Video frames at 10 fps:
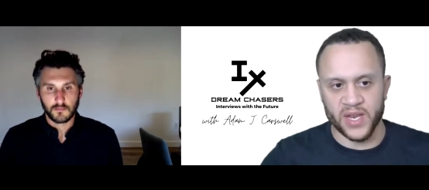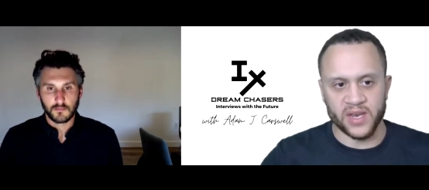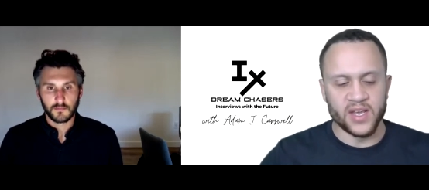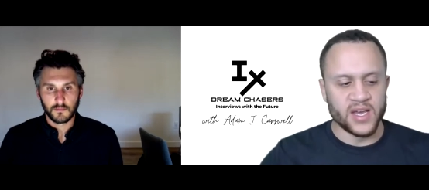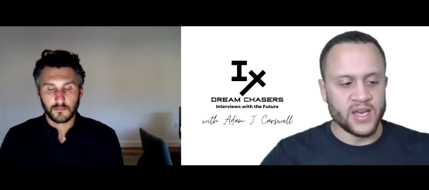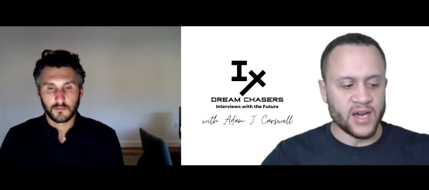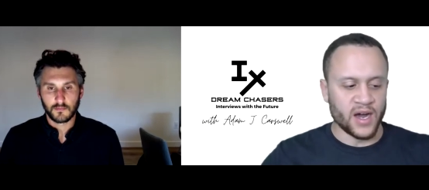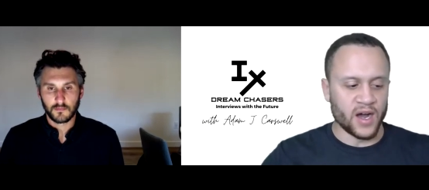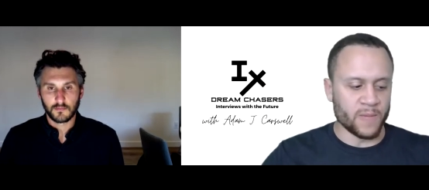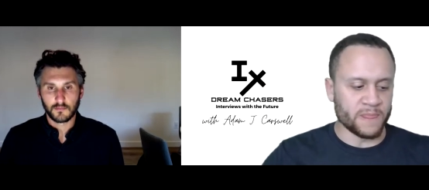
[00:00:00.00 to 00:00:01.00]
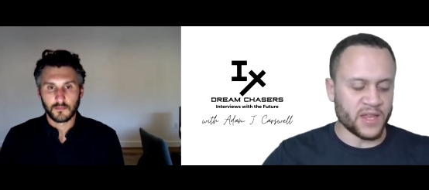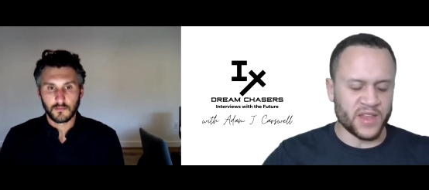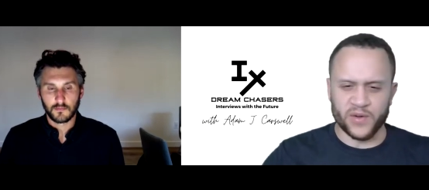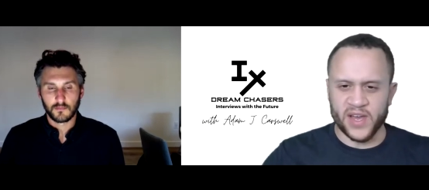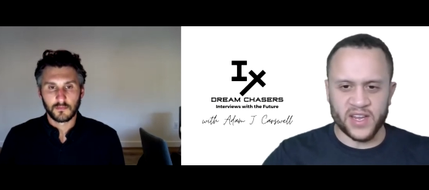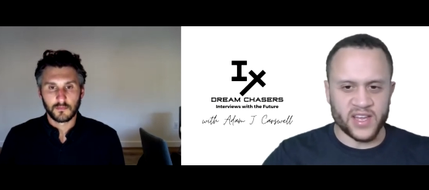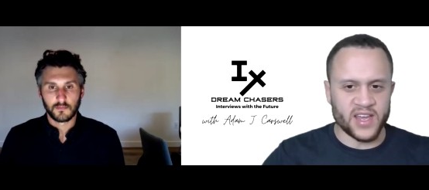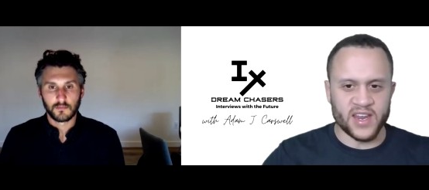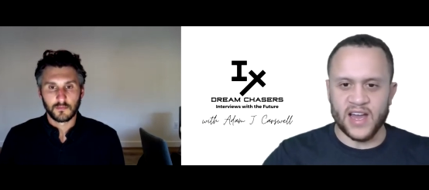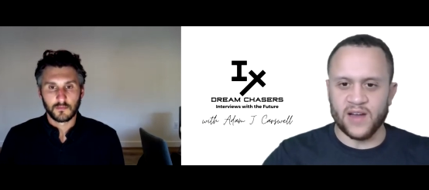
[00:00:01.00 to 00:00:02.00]
Speaker 1: And um, can they create
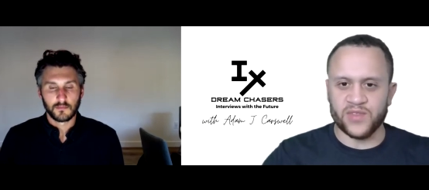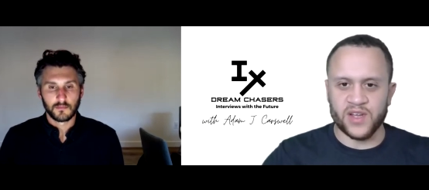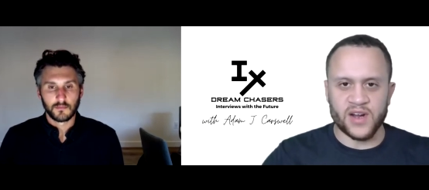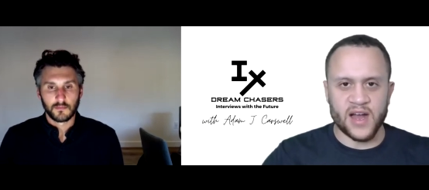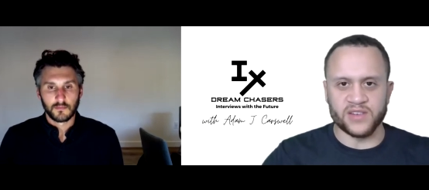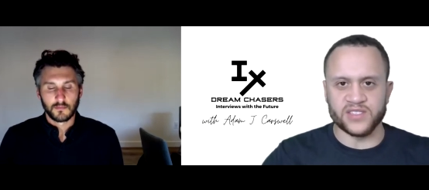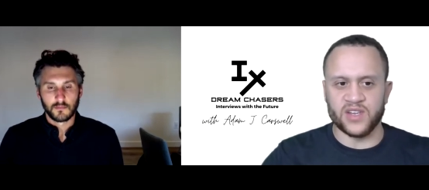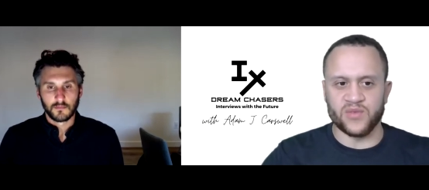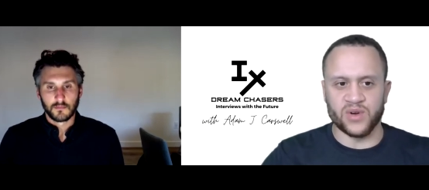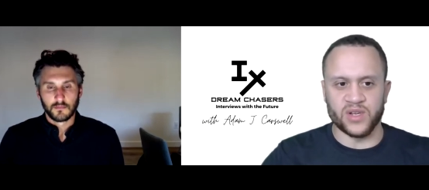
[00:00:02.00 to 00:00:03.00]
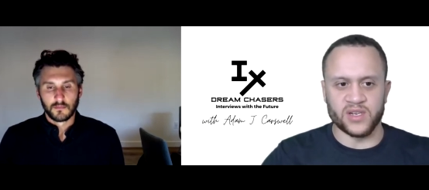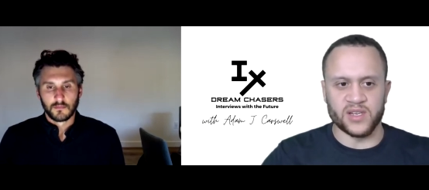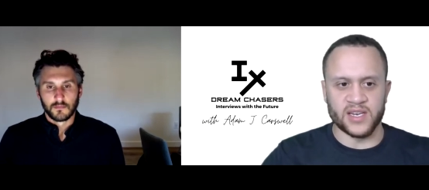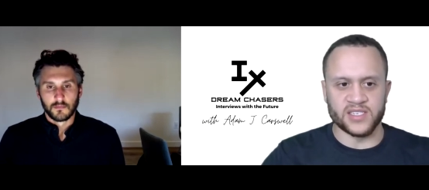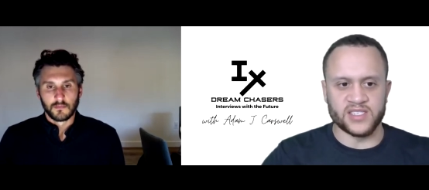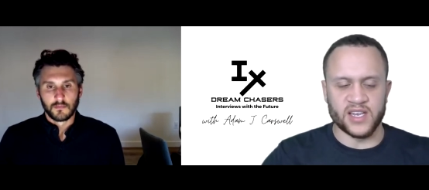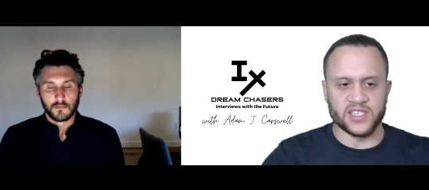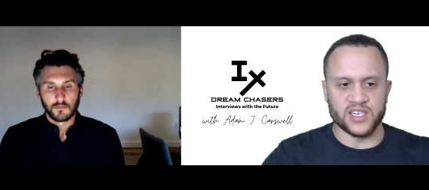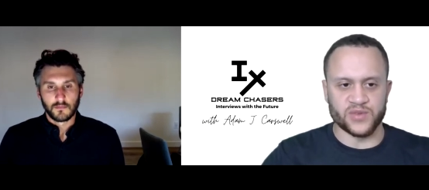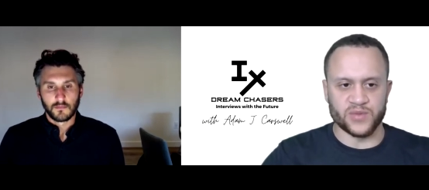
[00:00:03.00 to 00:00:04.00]
an account there? How does anyone kind of stay
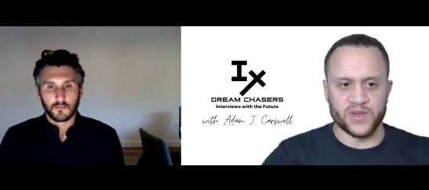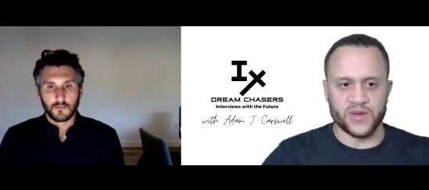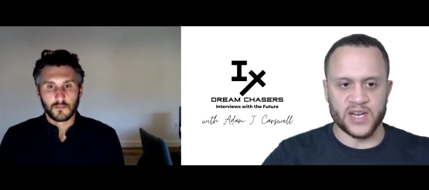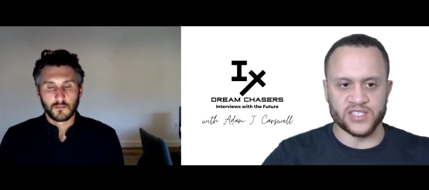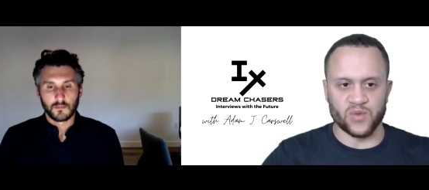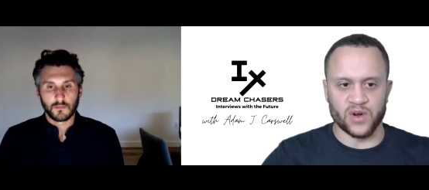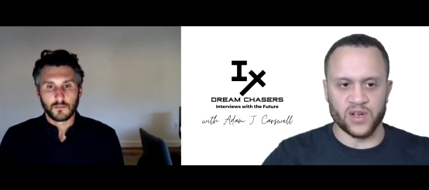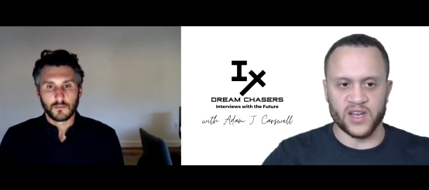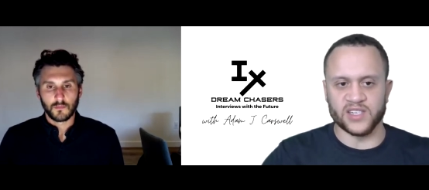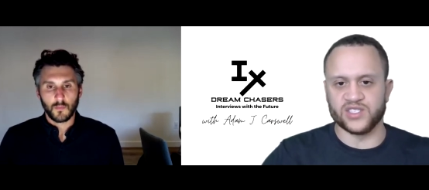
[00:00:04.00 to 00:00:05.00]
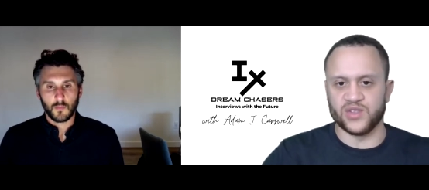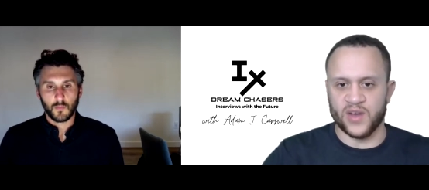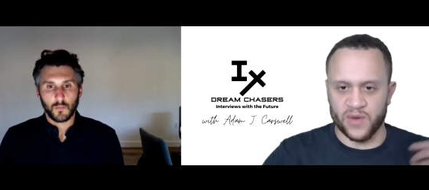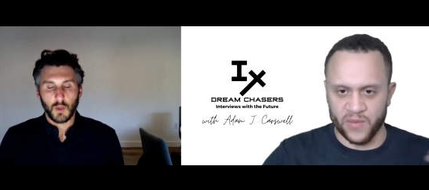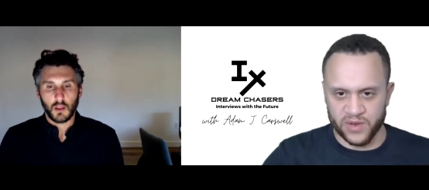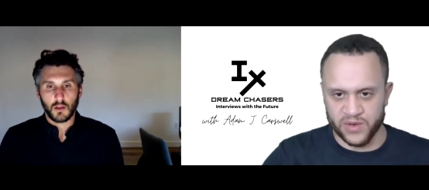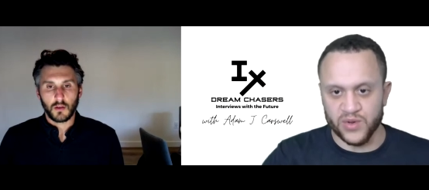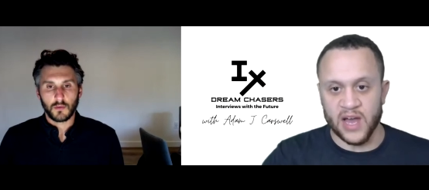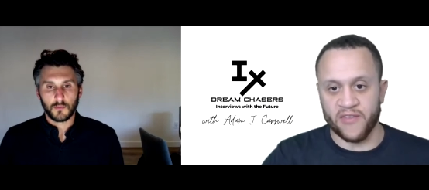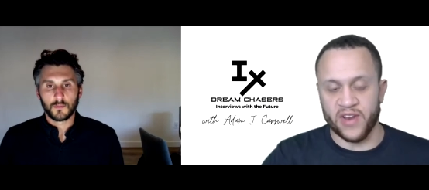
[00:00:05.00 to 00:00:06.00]
in touch with what you guys are working on? So that way, when you
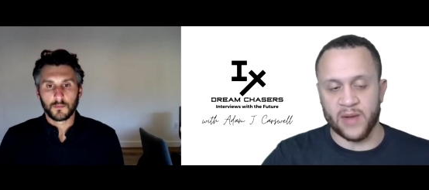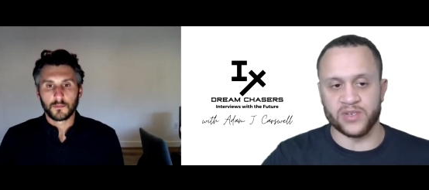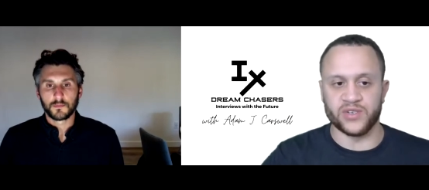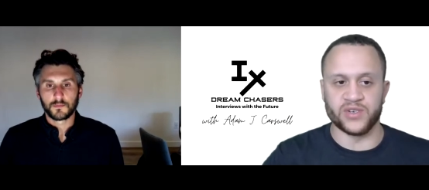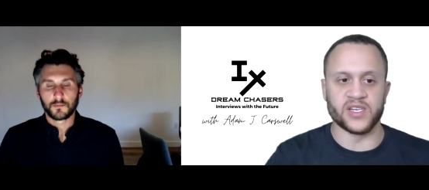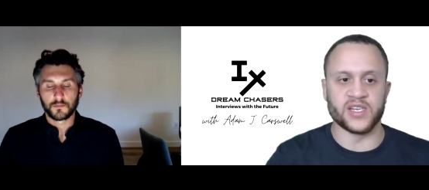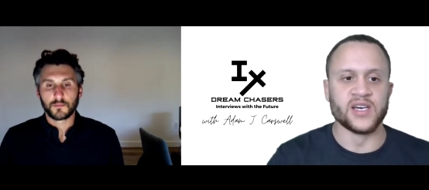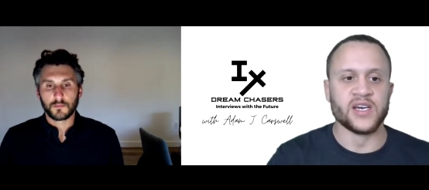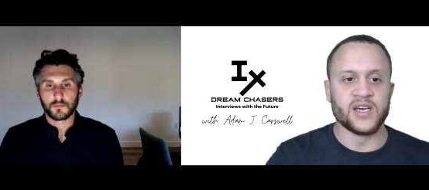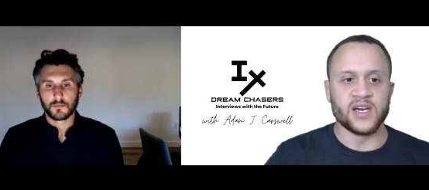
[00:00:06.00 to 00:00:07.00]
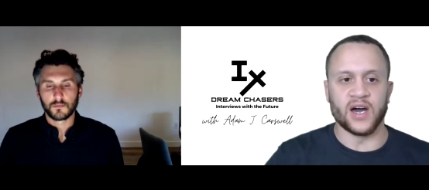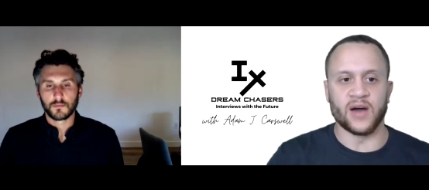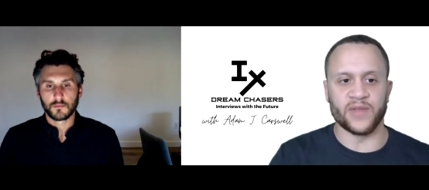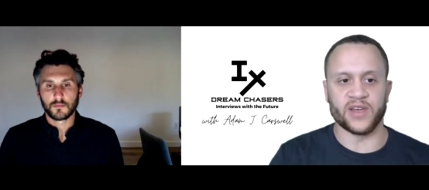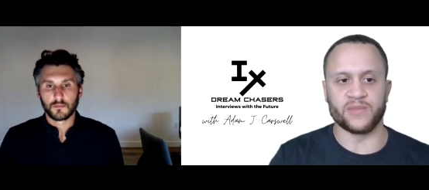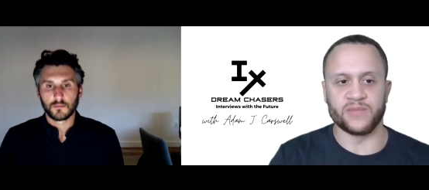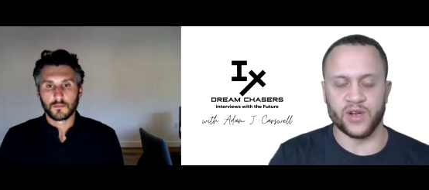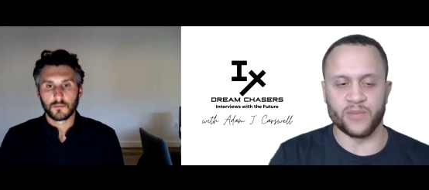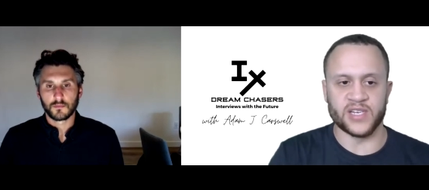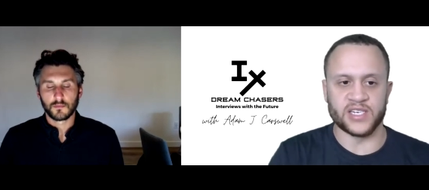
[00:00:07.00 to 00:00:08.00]
do have an opportunity, um, they could,
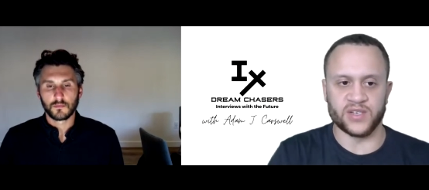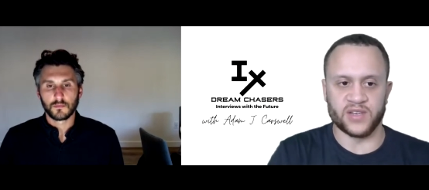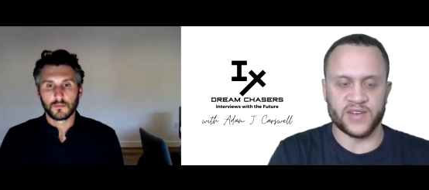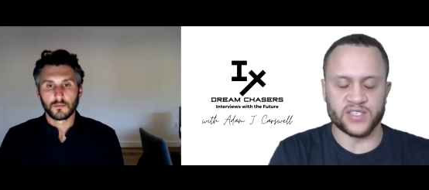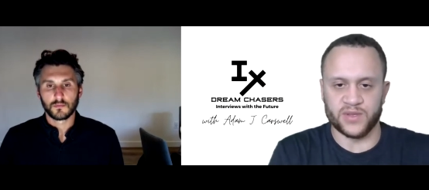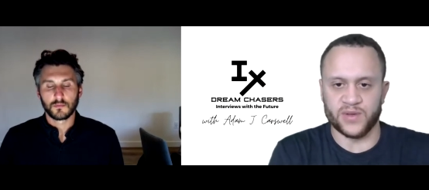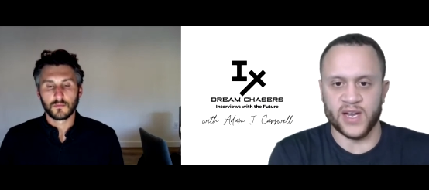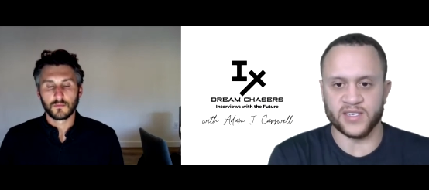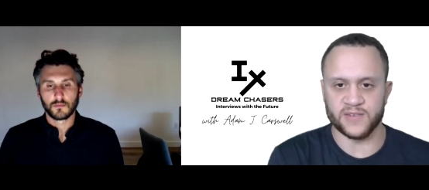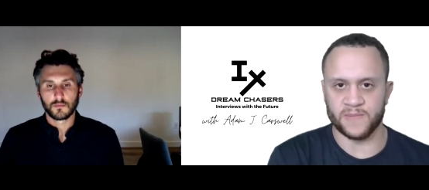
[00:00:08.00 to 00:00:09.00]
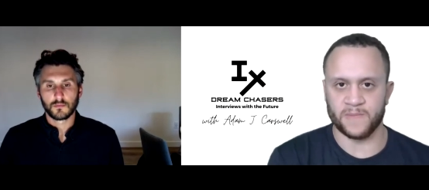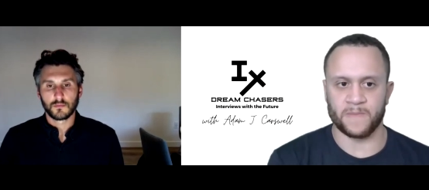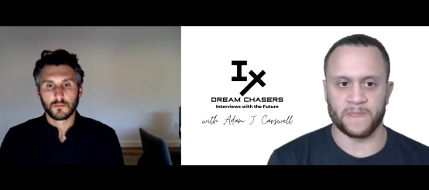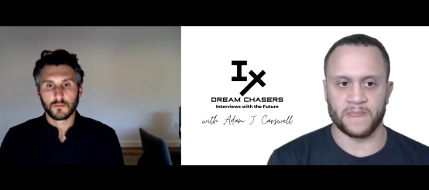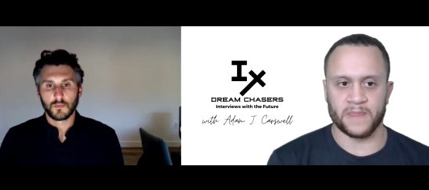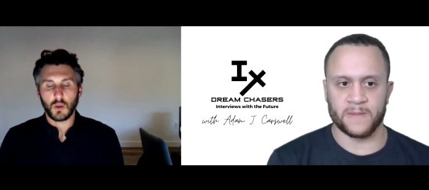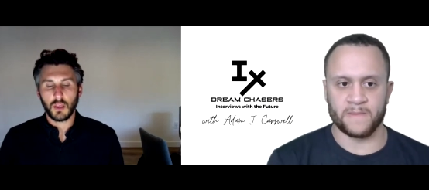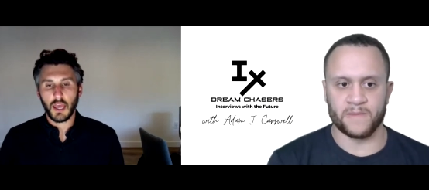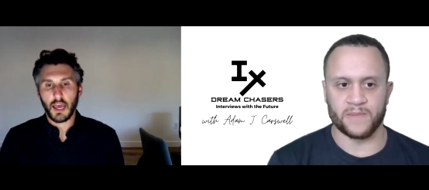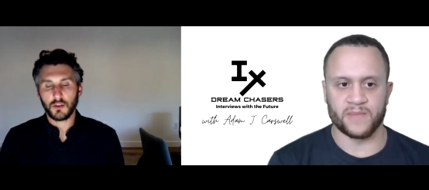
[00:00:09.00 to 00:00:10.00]
you know, potentially invest with you guys.
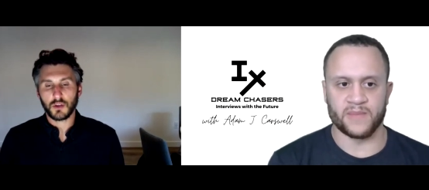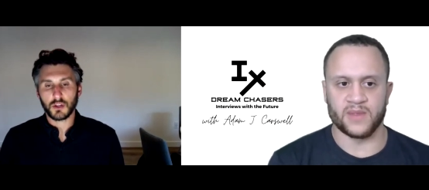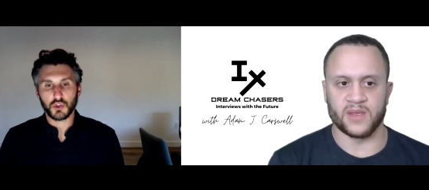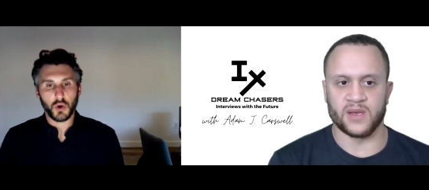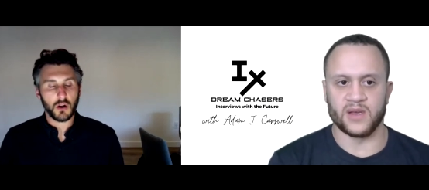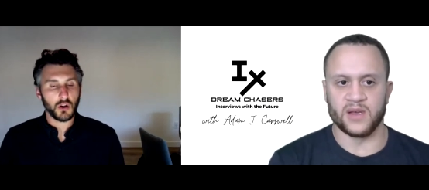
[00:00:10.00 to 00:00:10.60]
Speaker 2: Yeah. You can join our